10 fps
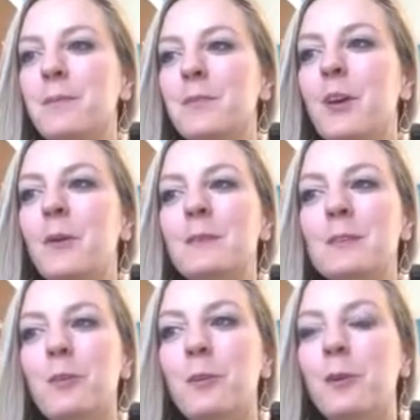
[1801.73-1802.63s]
So it
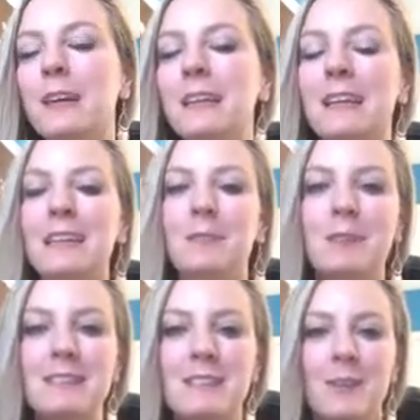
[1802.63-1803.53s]
was cool. And
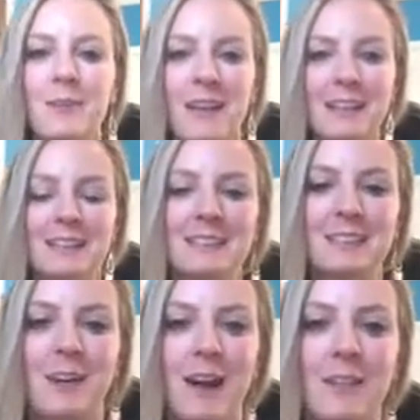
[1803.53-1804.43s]
what's so funny is,